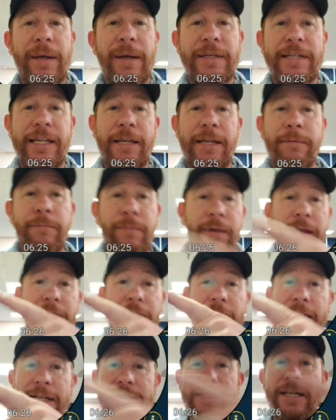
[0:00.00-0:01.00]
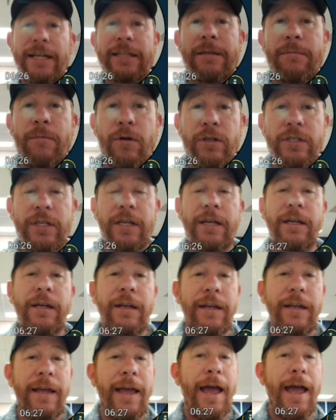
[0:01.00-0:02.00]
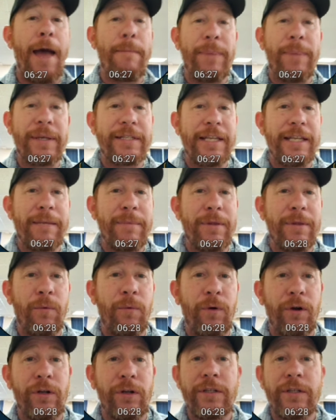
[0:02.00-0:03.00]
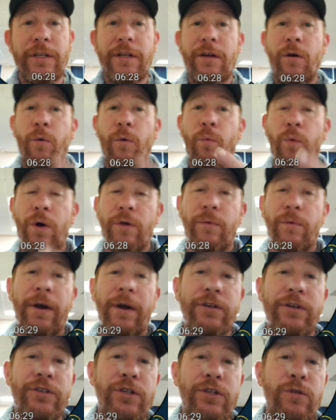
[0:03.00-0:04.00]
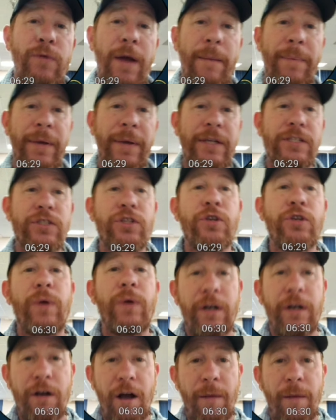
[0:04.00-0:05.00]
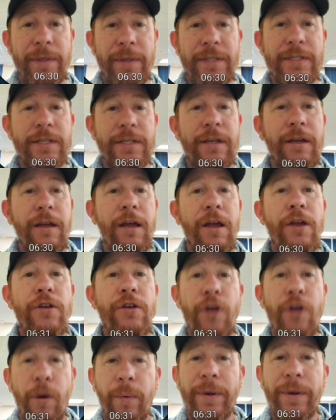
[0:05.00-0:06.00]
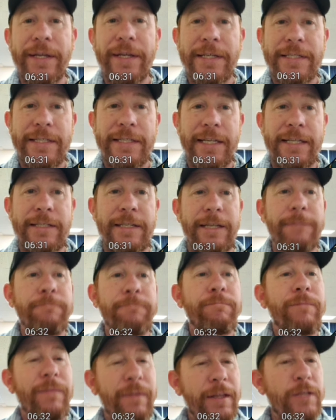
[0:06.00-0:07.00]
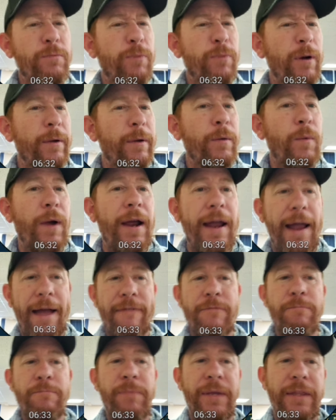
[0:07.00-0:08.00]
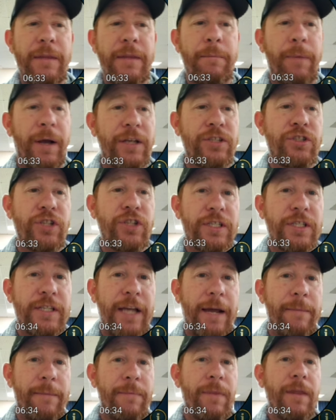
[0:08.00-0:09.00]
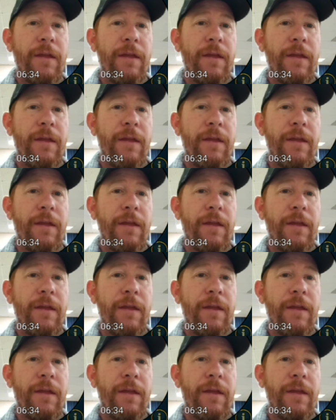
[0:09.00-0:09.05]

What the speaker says: team, it's not the most epic team in the world. 1 rare, 2 epics, 2 uncommons. Nobody is 60. That's probably why I haven't beaten the boss just yet.